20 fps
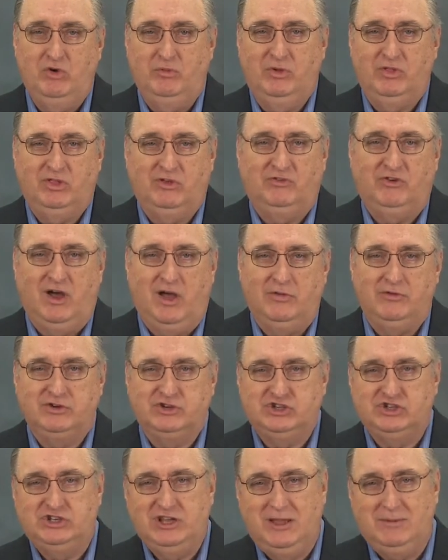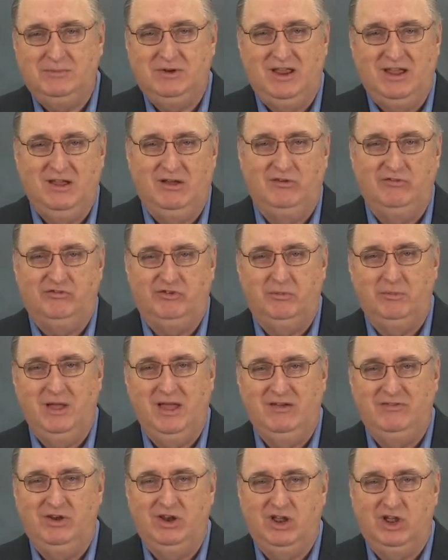moment, the Father stepped down from
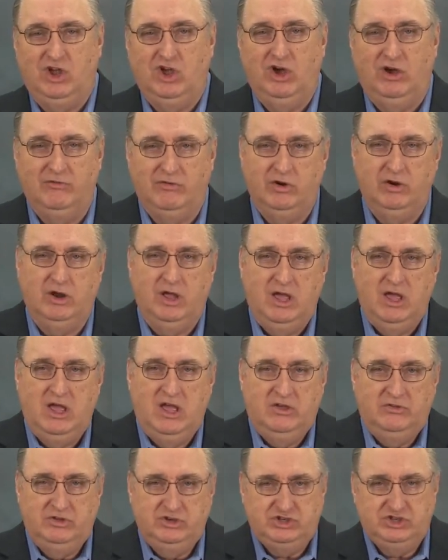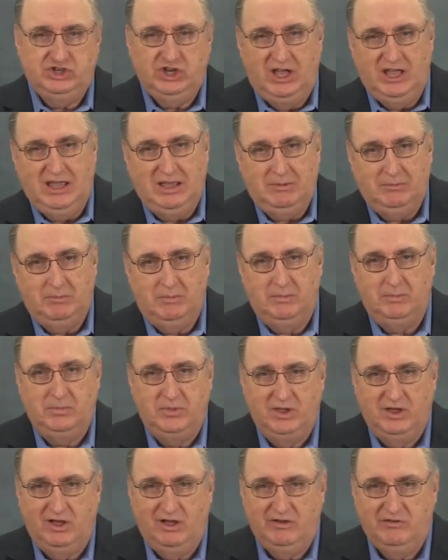heaven and covered the shame
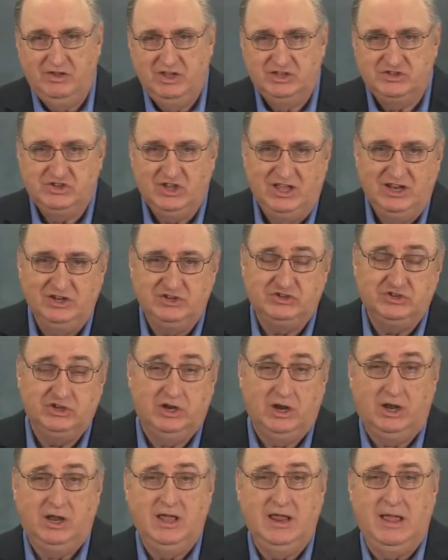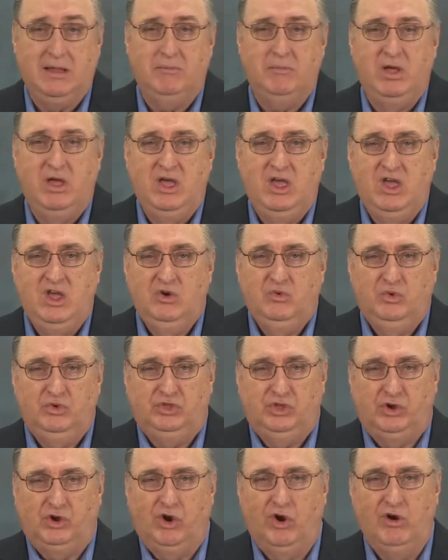of his innocent lamb
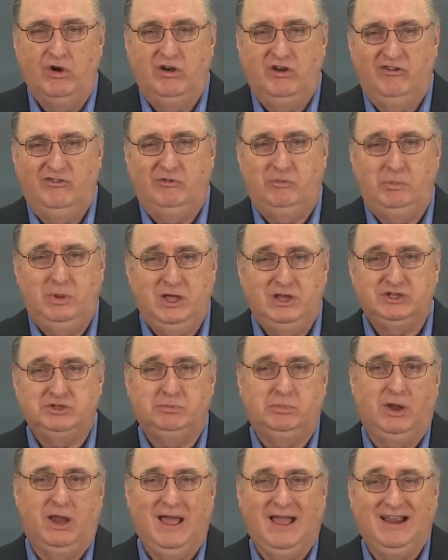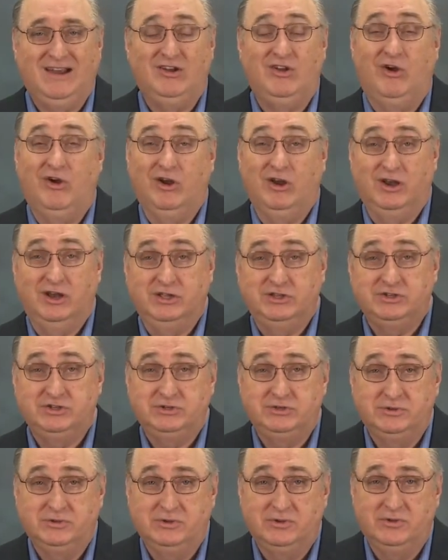with the curtain of pitch black
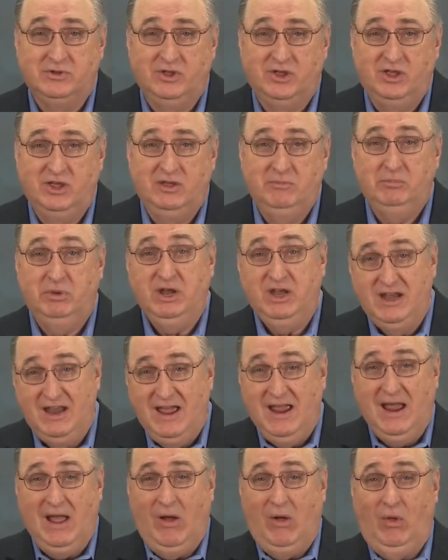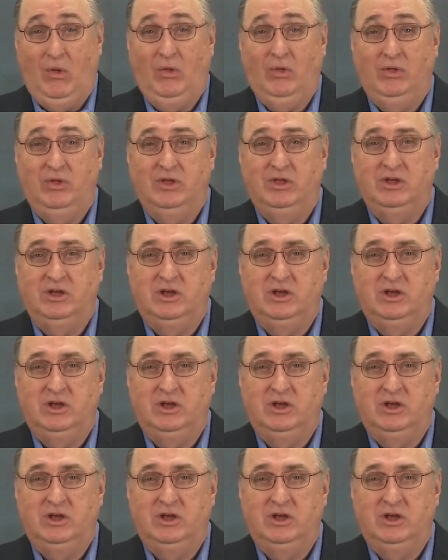darkness. But now,